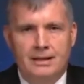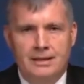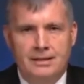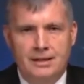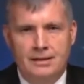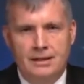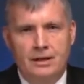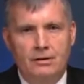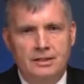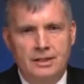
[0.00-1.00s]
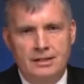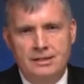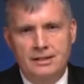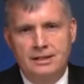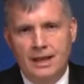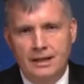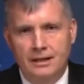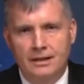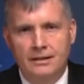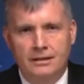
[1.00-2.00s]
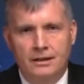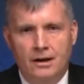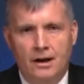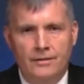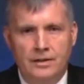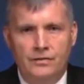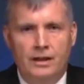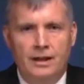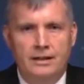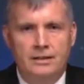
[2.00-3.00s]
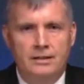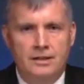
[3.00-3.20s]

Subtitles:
is to then go assess the data on this flight.